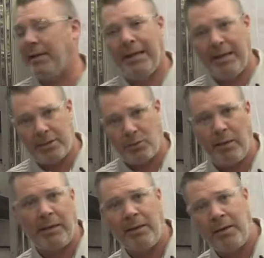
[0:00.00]
It is a
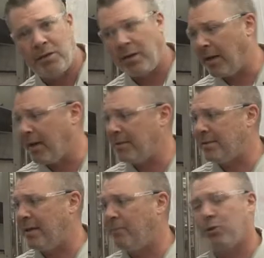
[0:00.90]
reconditioned
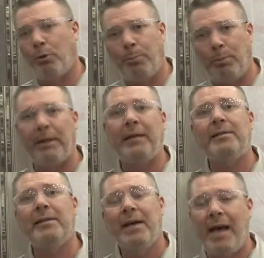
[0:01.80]
concept, so please